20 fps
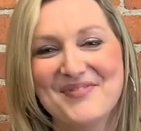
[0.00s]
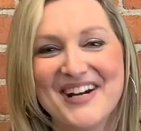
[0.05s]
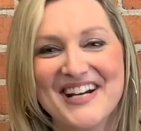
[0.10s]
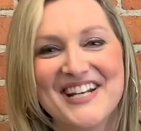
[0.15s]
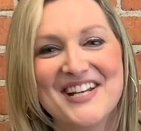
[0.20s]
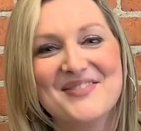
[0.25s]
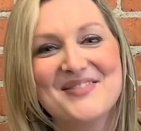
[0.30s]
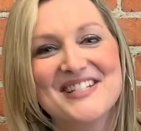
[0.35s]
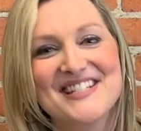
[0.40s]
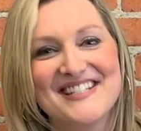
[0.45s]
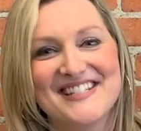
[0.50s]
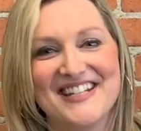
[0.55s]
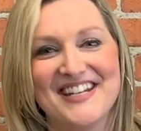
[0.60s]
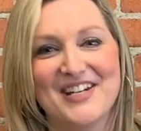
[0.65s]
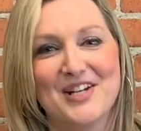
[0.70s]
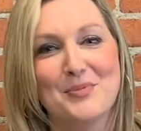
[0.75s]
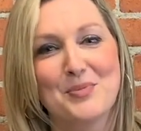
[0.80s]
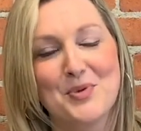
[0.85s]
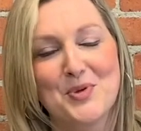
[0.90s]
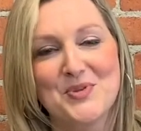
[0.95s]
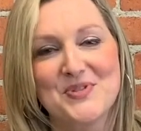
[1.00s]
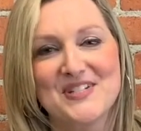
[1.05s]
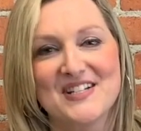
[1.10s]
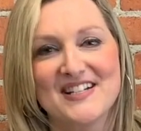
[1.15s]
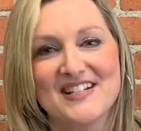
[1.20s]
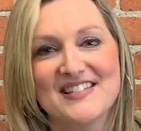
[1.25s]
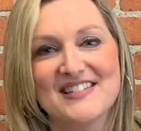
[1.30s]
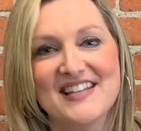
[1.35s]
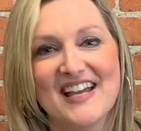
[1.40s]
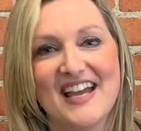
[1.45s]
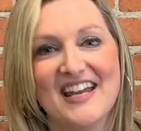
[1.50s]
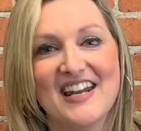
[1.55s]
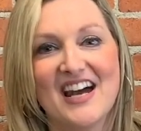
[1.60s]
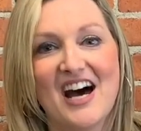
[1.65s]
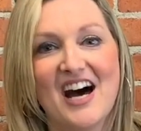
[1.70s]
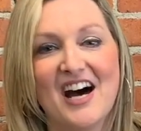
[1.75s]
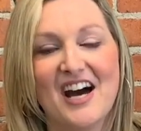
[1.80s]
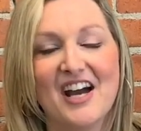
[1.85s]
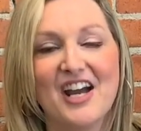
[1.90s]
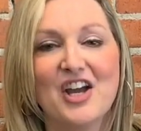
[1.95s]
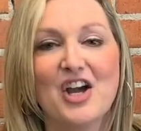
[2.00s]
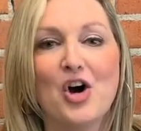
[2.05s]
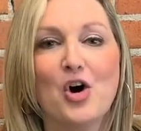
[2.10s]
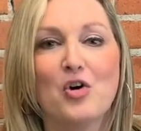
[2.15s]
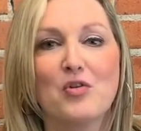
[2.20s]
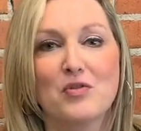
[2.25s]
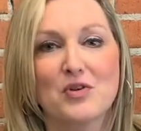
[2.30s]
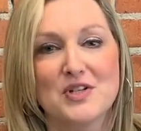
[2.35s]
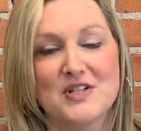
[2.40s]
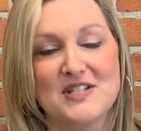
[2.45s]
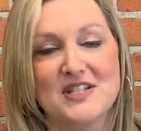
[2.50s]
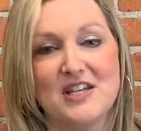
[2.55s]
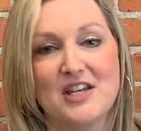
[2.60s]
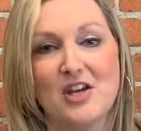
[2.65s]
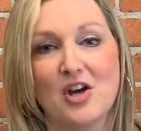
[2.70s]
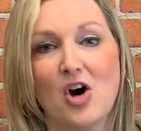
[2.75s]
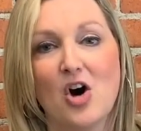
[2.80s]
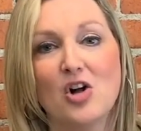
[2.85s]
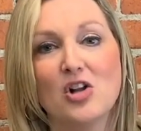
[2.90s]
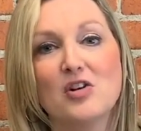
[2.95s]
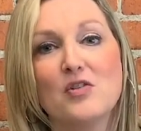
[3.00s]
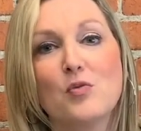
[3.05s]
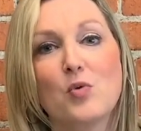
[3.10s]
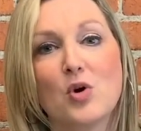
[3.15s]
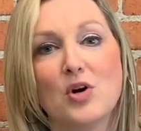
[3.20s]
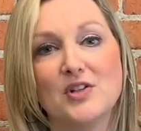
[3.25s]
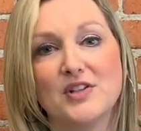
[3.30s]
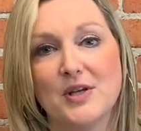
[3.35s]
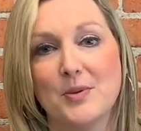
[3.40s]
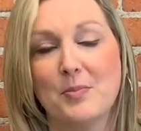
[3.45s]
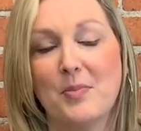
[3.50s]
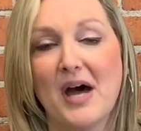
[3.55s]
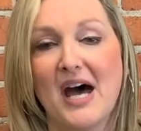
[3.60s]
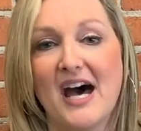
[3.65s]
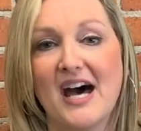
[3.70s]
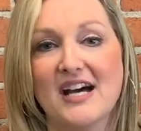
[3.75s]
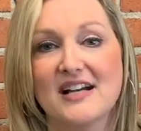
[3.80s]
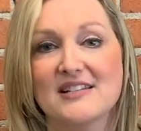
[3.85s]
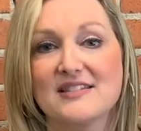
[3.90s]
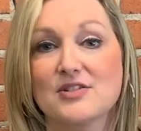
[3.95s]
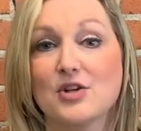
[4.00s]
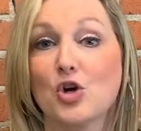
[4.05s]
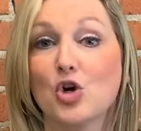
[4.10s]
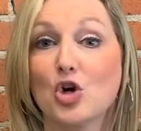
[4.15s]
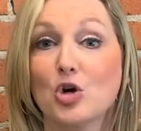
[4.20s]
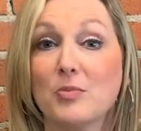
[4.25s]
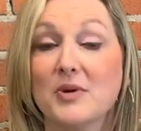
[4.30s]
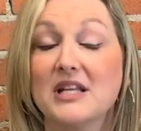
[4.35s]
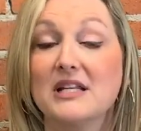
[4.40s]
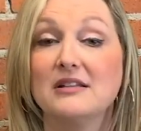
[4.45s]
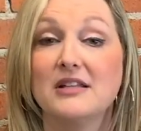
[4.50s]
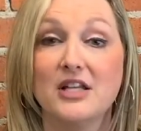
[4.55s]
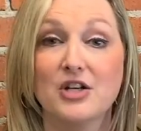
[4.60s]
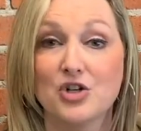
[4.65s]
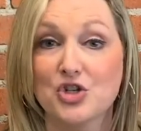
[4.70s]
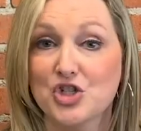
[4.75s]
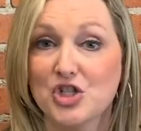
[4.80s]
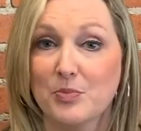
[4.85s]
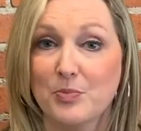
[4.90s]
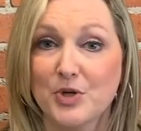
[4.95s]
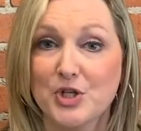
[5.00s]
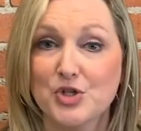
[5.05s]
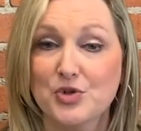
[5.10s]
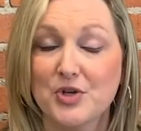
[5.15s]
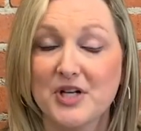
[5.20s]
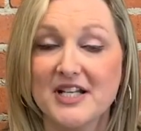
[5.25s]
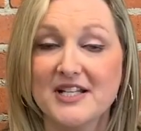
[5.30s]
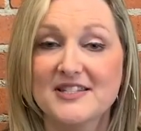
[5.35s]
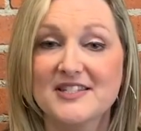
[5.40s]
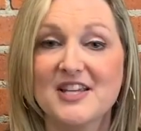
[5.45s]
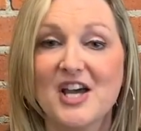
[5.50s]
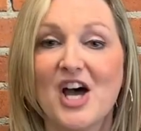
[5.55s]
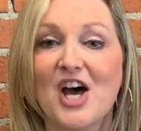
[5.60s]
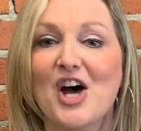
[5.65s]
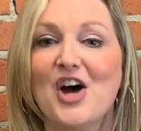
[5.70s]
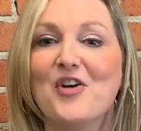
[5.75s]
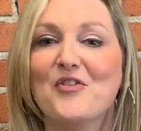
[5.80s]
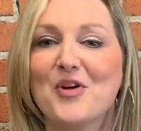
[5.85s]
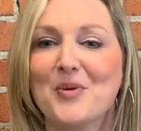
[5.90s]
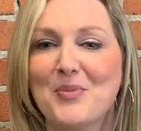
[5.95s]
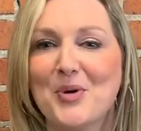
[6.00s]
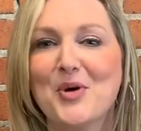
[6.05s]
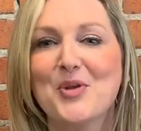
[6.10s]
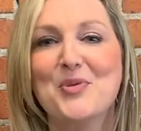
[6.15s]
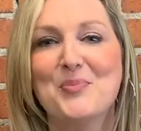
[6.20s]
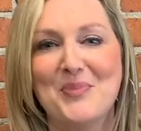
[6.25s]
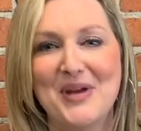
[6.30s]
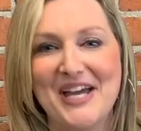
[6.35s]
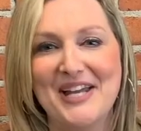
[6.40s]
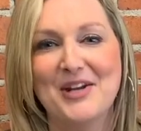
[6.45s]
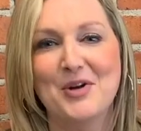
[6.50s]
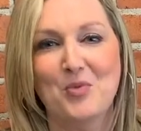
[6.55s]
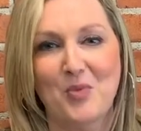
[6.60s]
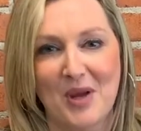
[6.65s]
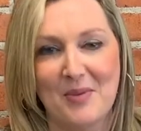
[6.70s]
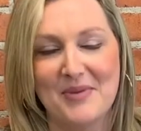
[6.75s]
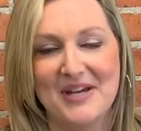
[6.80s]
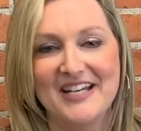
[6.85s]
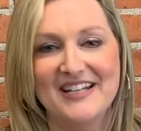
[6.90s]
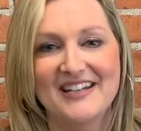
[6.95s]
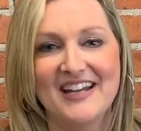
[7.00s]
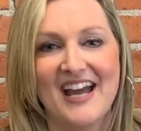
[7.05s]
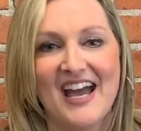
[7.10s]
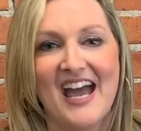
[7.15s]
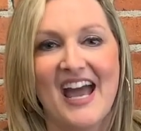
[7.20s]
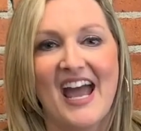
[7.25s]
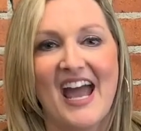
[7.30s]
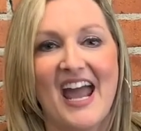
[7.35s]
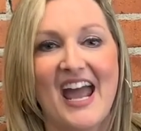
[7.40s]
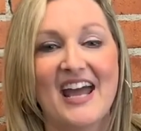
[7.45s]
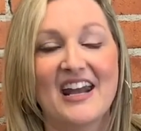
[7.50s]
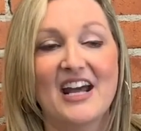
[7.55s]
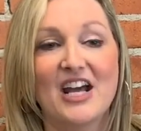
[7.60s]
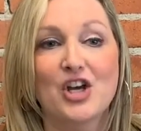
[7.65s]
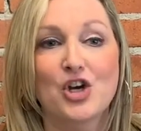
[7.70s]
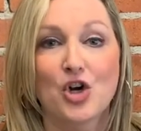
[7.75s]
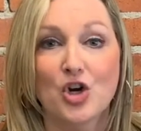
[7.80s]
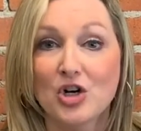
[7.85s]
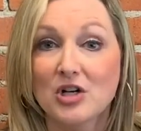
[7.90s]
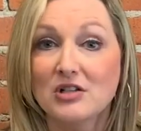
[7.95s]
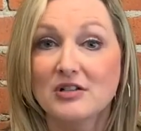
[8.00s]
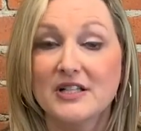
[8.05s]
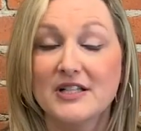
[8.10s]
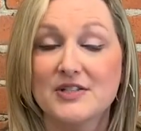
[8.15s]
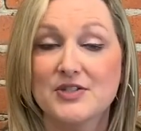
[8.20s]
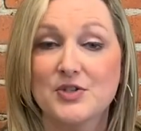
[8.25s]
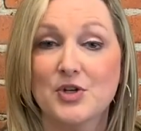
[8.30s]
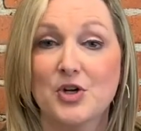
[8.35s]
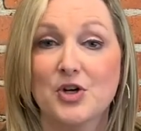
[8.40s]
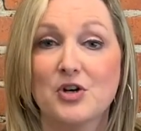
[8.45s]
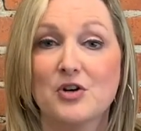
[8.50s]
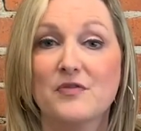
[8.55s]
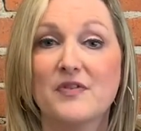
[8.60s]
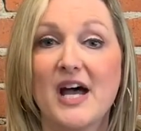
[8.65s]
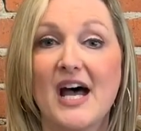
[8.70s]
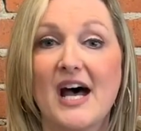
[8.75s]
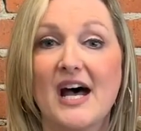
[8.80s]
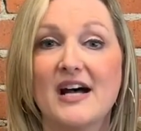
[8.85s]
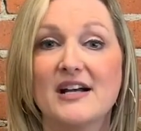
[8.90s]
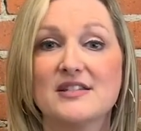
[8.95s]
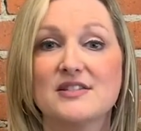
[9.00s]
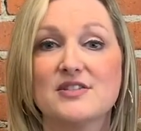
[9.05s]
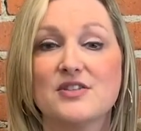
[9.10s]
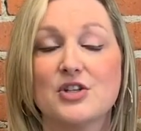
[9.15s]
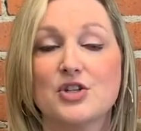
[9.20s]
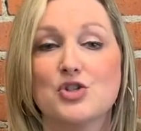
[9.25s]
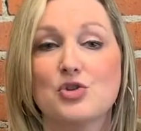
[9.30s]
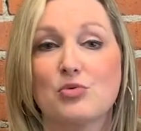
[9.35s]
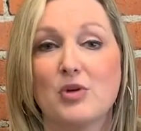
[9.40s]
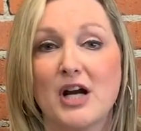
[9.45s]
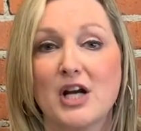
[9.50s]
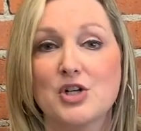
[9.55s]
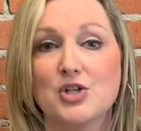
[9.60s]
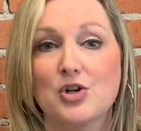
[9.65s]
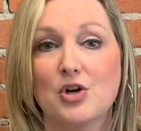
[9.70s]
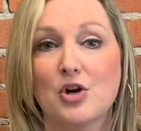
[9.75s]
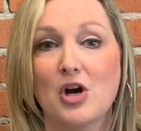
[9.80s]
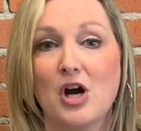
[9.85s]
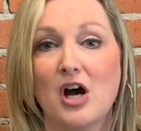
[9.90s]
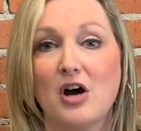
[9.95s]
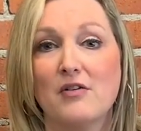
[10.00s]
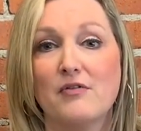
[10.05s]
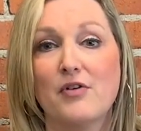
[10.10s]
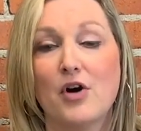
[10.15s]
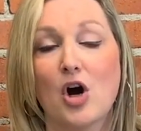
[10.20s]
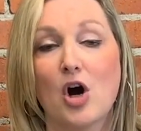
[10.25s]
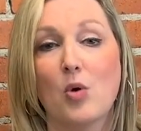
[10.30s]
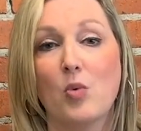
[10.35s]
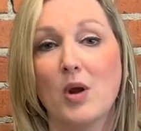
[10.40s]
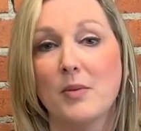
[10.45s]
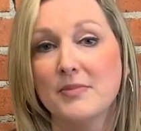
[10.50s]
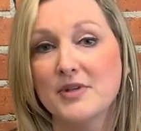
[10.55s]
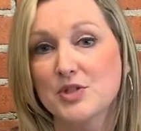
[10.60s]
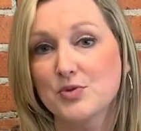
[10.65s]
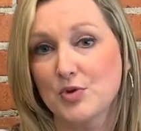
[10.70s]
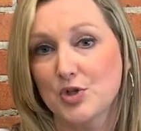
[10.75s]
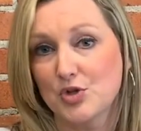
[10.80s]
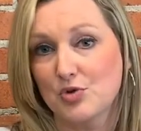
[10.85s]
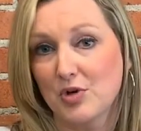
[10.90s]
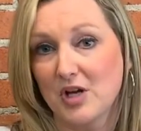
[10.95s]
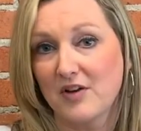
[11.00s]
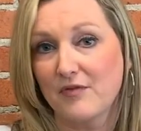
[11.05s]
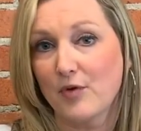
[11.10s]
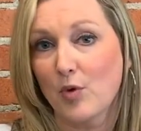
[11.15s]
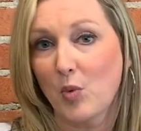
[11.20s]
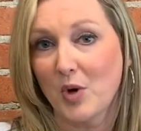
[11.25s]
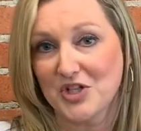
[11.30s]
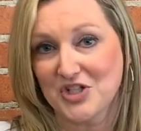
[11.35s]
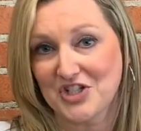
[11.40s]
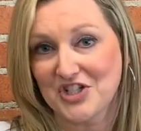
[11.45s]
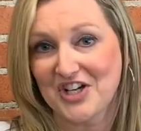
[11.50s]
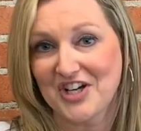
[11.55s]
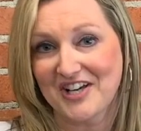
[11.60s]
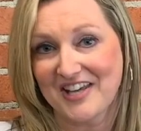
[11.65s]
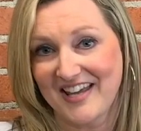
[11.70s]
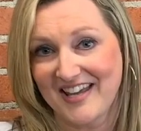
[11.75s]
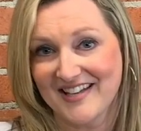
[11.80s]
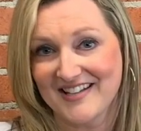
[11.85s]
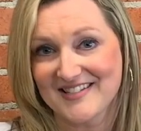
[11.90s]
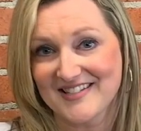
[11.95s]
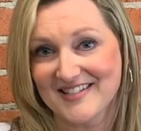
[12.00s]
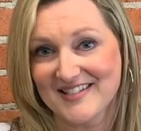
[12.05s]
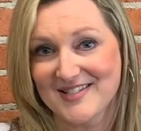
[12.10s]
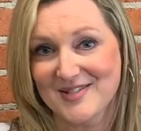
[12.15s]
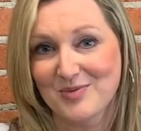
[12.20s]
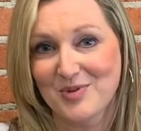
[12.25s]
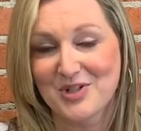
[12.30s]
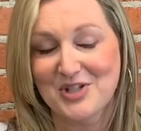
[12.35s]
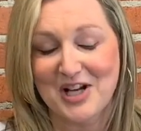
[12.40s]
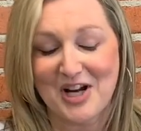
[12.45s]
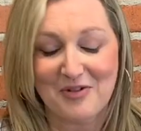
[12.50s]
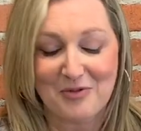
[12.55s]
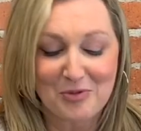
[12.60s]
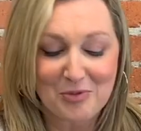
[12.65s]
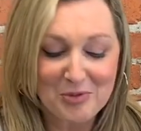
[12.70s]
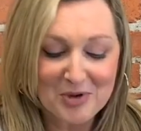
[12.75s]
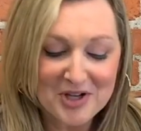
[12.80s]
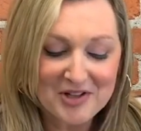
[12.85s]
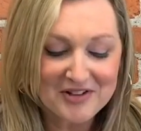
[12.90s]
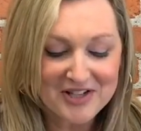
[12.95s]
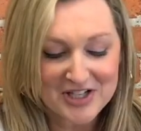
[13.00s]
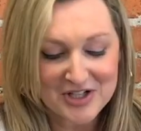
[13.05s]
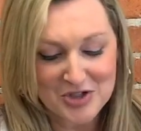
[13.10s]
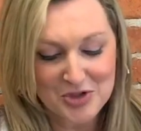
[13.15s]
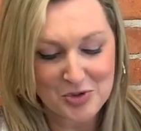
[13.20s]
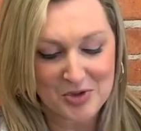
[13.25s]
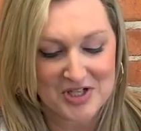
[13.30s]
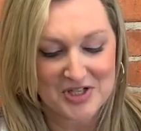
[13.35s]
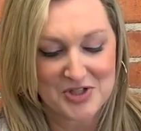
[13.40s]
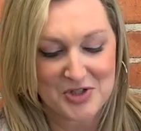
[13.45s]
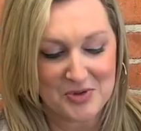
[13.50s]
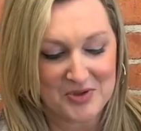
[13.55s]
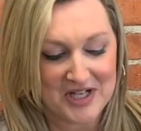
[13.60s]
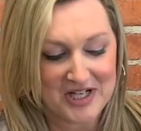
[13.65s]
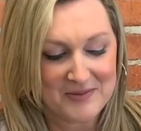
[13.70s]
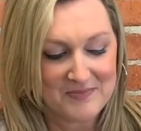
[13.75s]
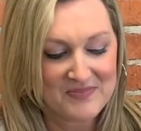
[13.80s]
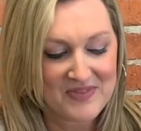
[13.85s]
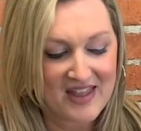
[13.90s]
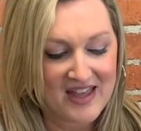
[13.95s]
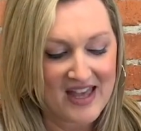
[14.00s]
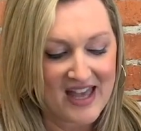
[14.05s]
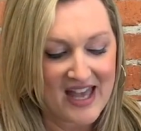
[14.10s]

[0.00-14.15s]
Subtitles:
my name is Tina Busenitz, and I oversee all of World Impact's urban leadership retreats for both men and women. And I currently serve as the director of our women's retreat for Wichita, Kansas, which I've really enjoyed doing.